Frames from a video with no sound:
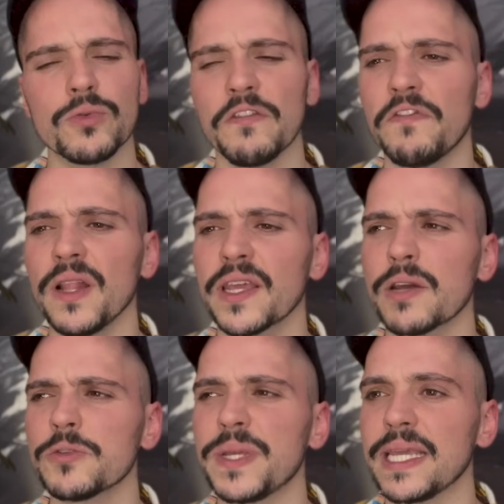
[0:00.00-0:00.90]
where it felt like I
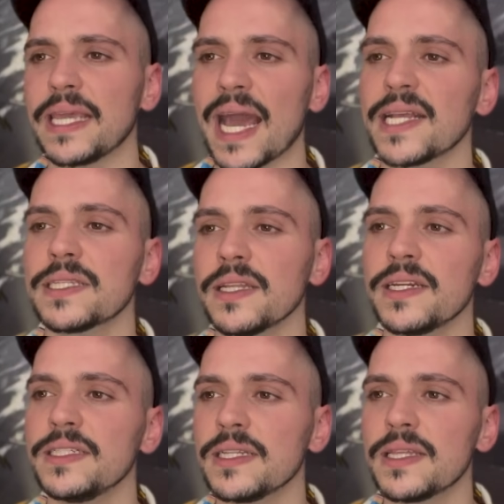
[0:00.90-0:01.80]
was being gaslit
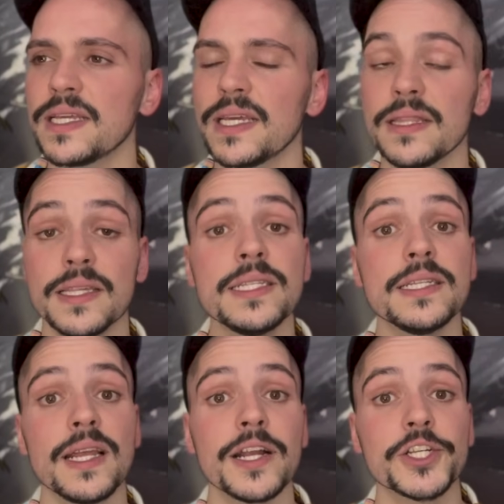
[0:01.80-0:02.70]
into thinking this
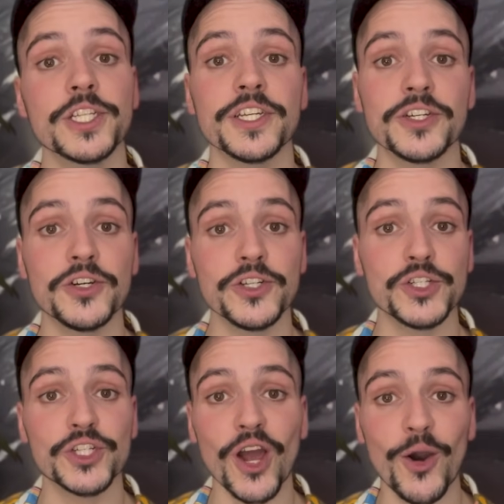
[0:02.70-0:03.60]
is actually a good
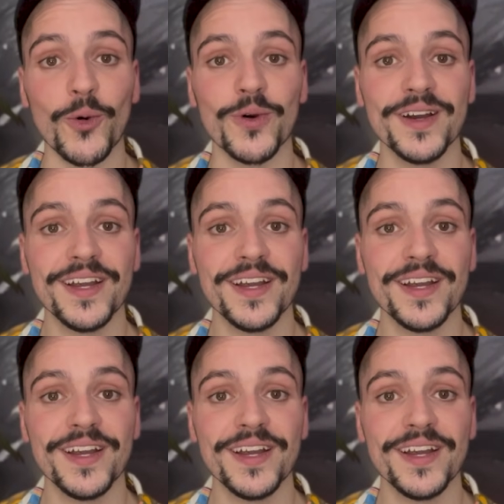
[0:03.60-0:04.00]
show.